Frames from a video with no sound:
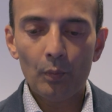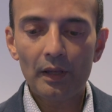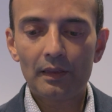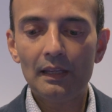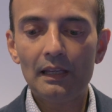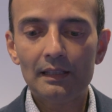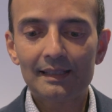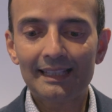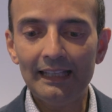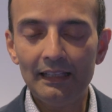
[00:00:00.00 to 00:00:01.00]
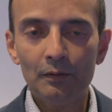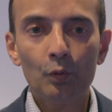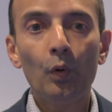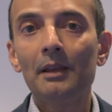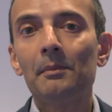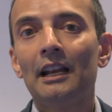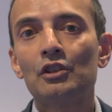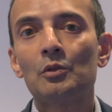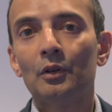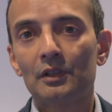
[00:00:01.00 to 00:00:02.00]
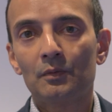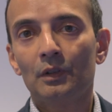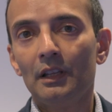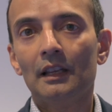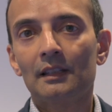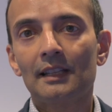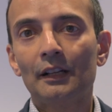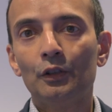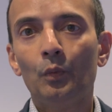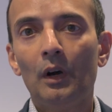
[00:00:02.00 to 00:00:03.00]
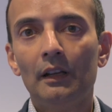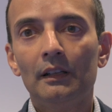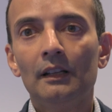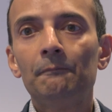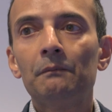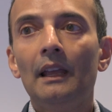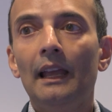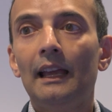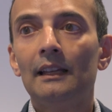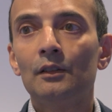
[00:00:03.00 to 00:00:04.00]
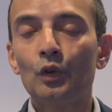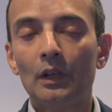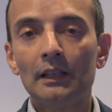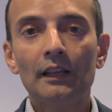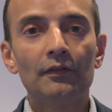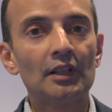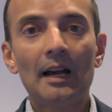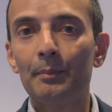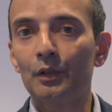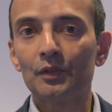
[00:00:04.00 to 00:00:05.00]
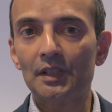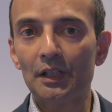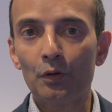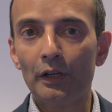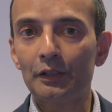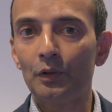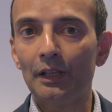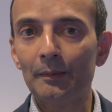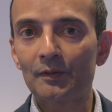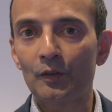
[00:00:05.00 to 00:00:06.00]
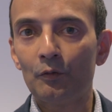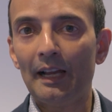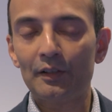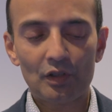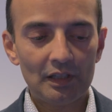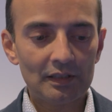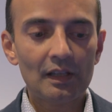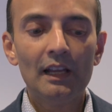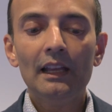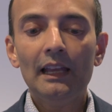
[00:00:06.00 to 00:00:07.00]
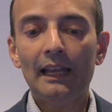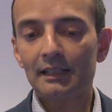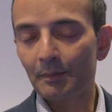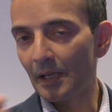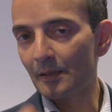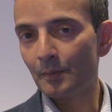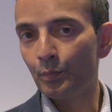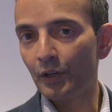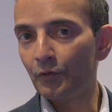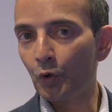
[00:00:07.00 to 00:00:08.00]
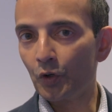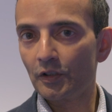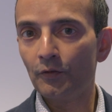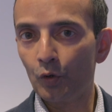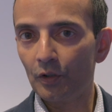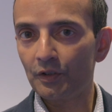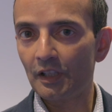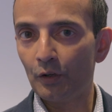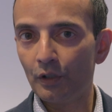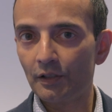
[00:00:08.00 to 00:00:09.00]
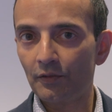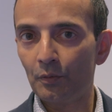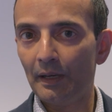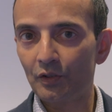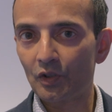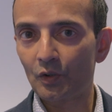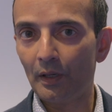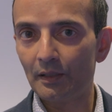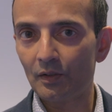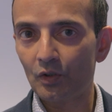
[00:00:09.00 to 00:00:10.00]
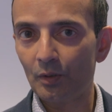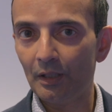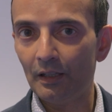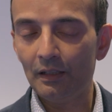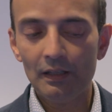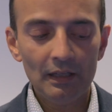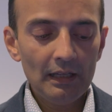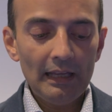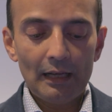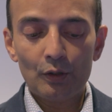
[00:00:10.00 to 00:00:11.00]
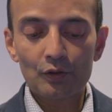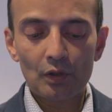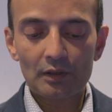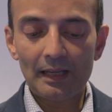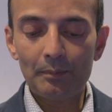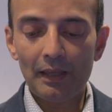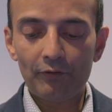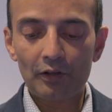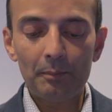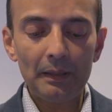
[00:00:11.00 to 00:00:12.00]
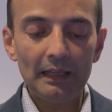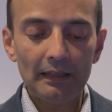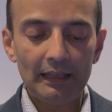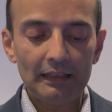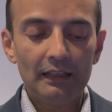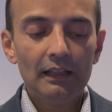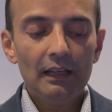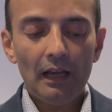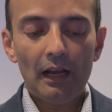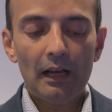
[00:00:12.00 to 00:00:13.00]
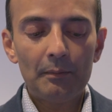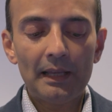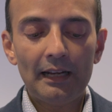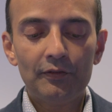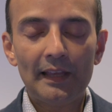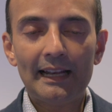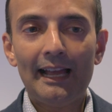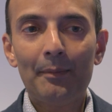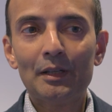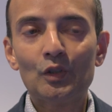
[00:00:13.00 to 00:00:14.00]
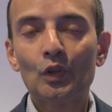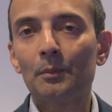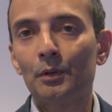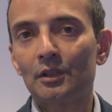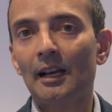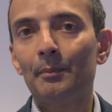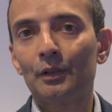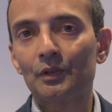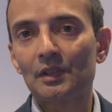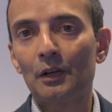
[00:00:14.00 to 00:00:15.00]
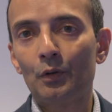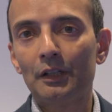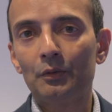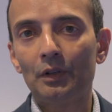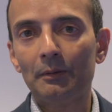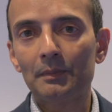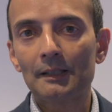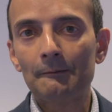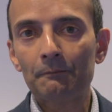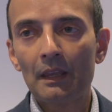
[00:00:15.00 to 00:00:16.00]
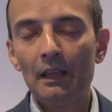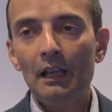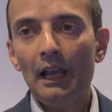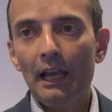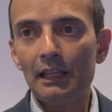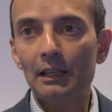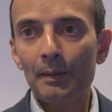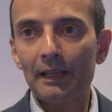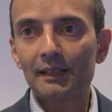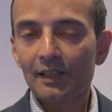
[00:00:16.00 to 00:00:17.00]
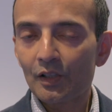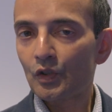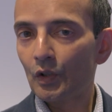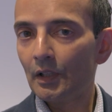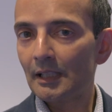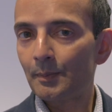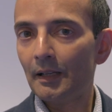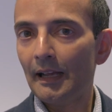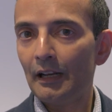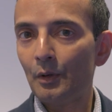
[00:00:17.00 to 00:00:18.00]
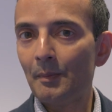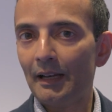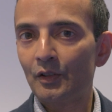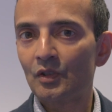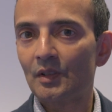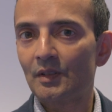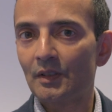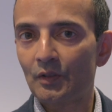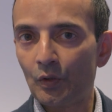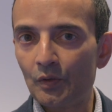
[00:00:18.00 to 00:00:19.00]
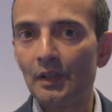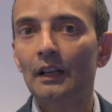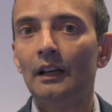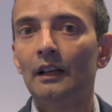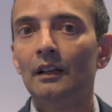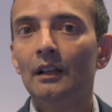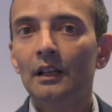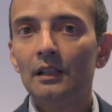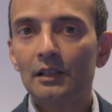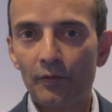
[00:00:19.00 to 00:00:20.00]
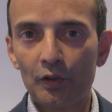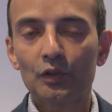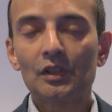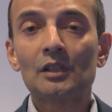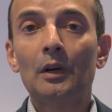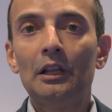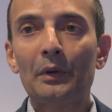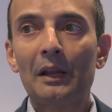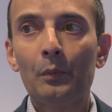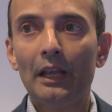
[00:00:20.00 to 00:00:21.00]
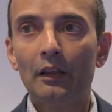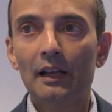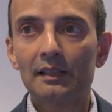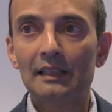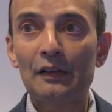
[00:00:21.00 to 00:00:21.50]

With the skin, quite manageable. It's really in cycle one, and you can give topical steroid creams for rashes, and sometimes brief course of oral steroids if the rash is quite distributed. And also, same thing for the peeling um, that if that happens, you can put topical steroid creams. I think the biggest concern has been how do we manage this dysgeusia, difficulty swallowing, and weight loss.